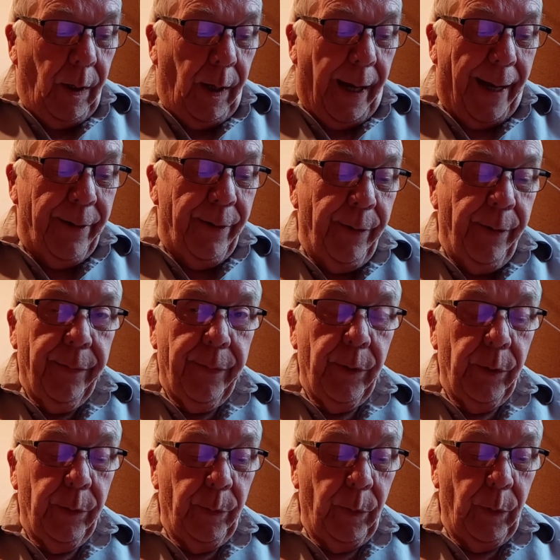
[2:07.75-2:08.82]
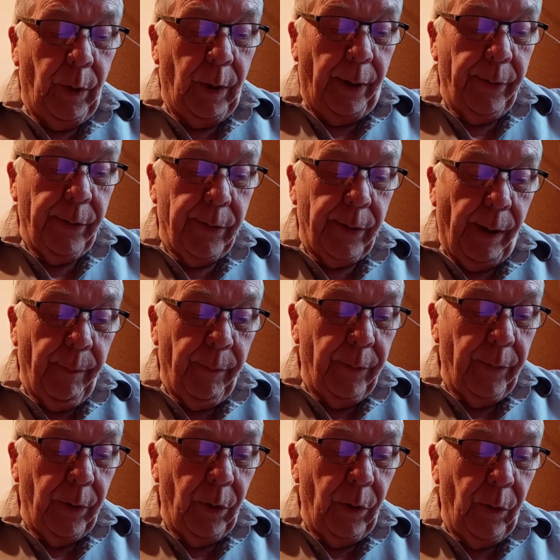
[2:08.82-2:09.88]
an irrefutable close-up
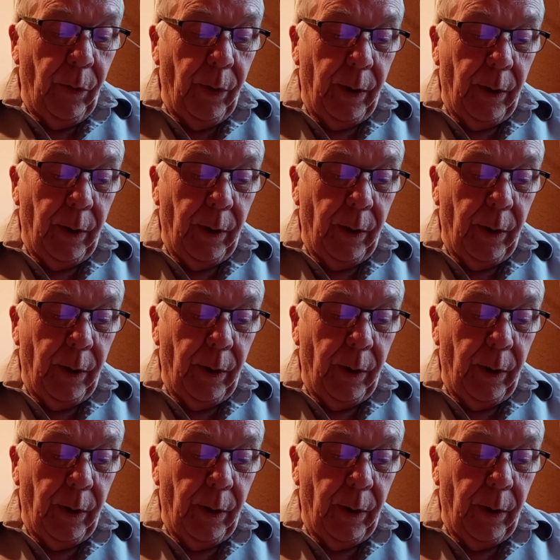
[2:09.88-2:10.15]
view in